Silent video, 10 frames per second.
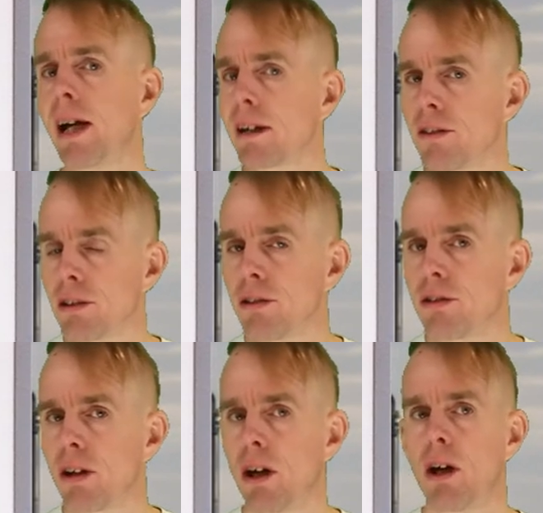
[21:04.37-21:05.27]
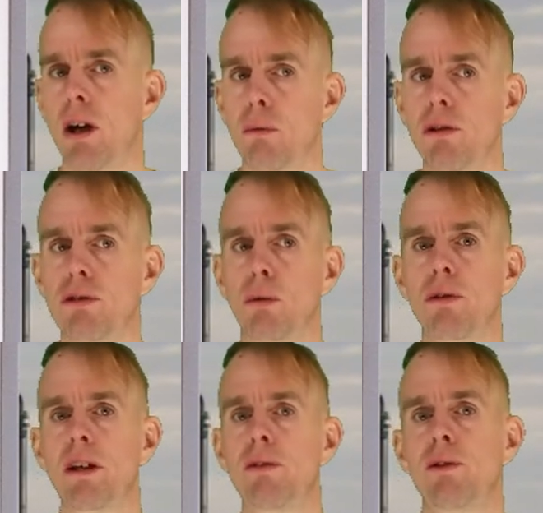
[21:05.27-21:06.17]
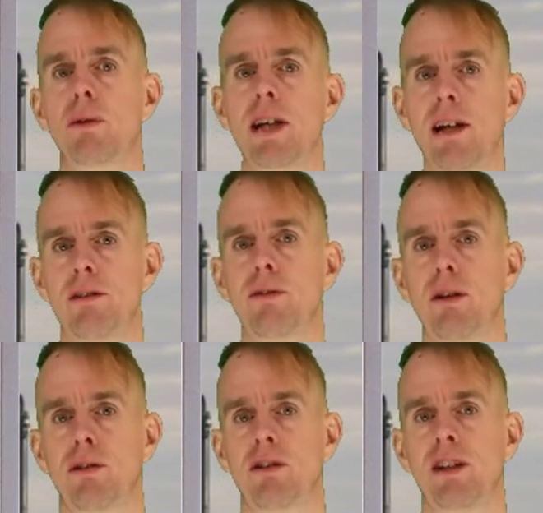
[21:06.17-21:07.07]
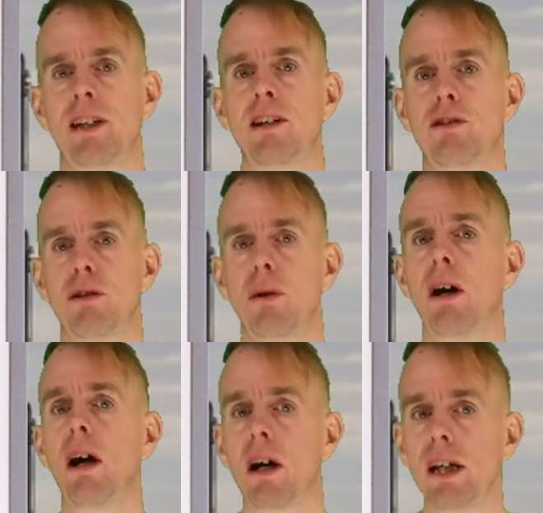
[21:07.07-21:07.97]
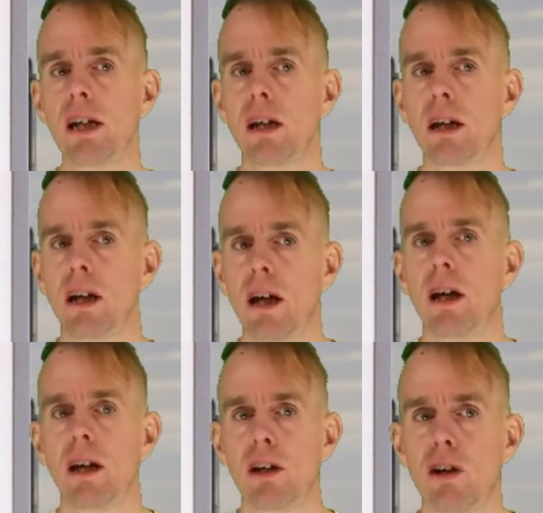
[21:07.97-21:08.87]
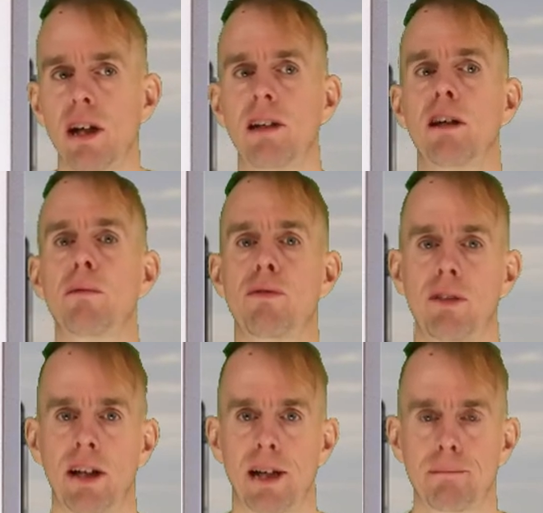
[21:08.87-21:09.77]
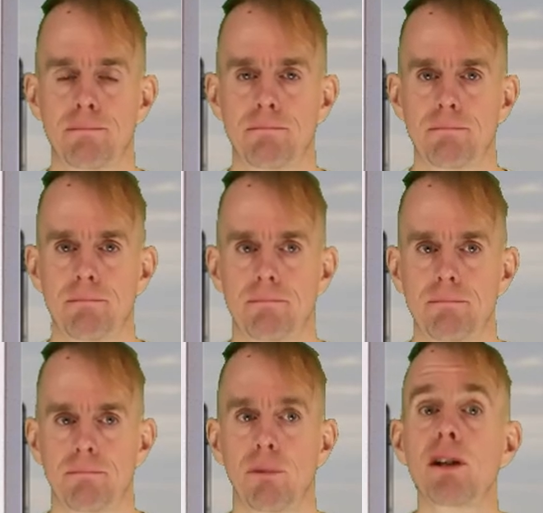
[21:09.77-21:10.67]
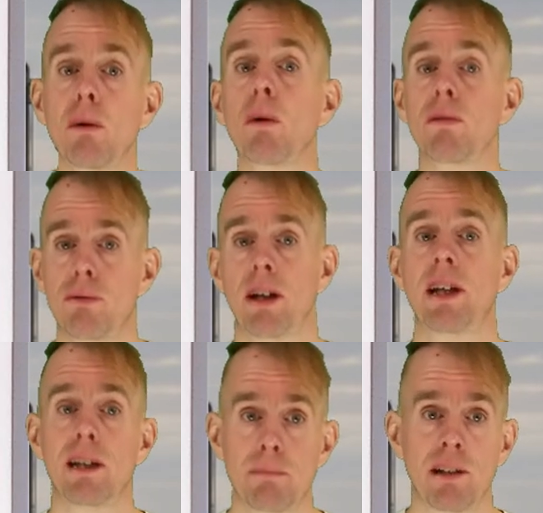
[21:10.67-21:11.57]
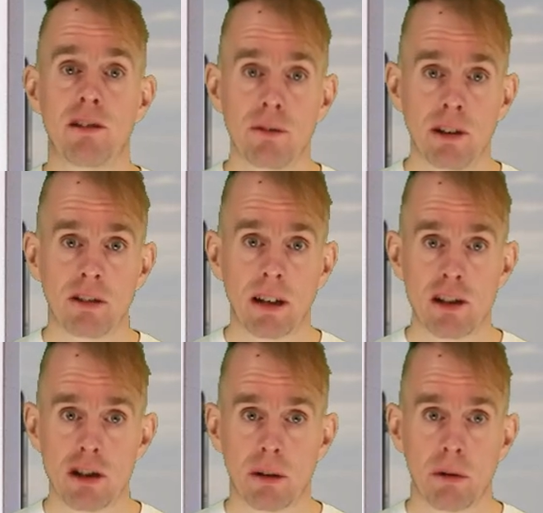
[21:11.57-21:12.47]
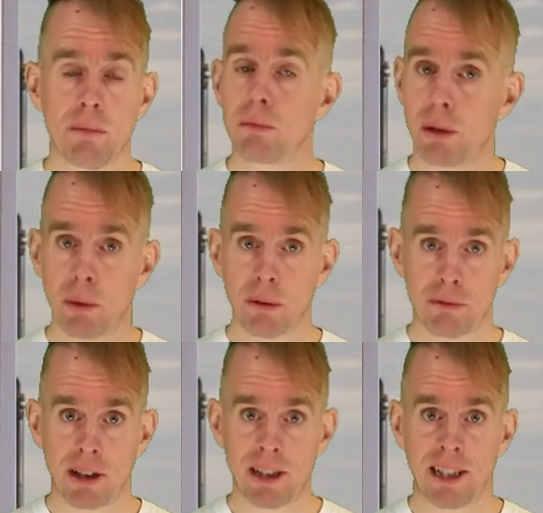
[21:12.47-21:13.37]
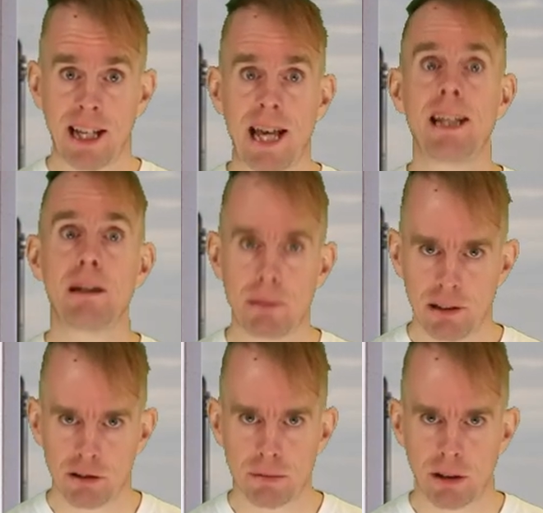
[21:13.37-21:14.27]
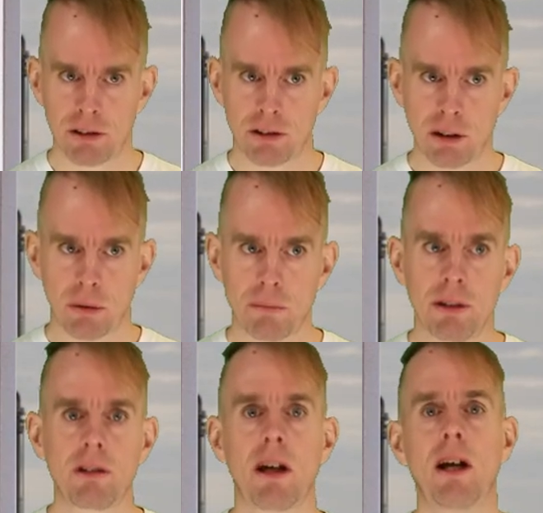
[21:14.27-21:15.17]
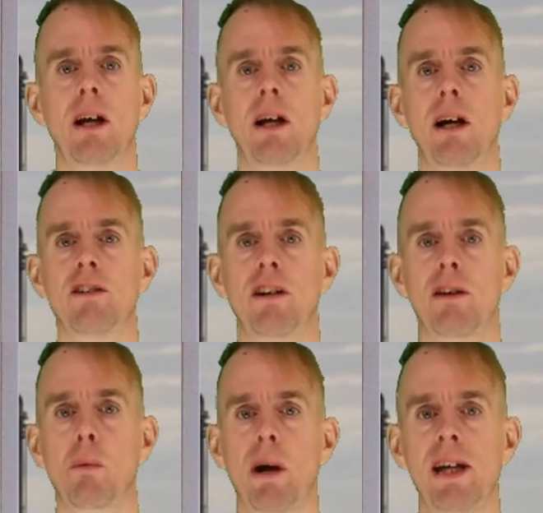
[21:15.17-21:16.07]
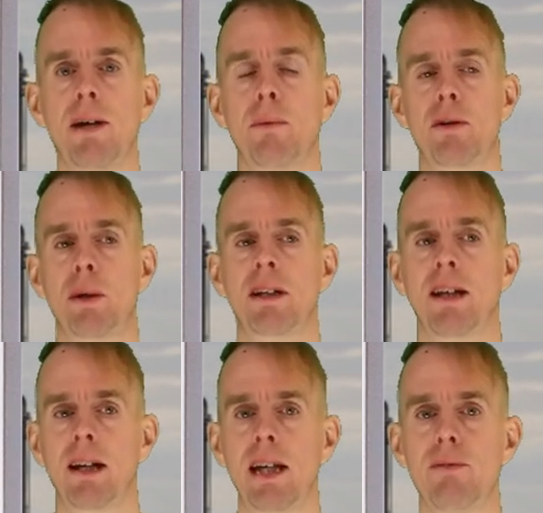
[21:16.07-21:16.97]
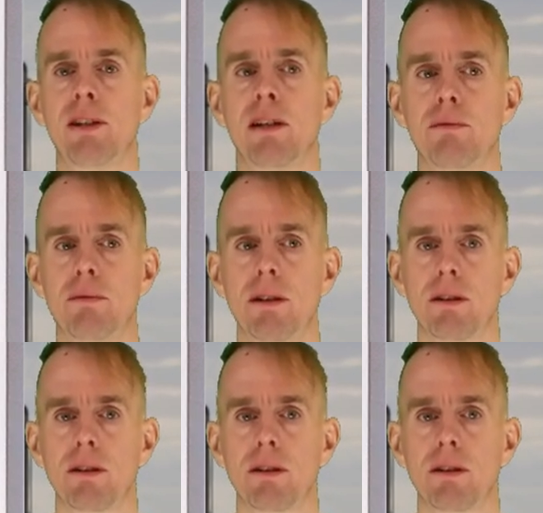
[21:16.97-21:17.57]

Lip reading: reactors, we saw that if your gas velocity gets too high, you can end up with flooding. We don't want flooding in pieces of distillation equipment. We don't want flooding in any piece of process equipment. And so the way in which we can alleviate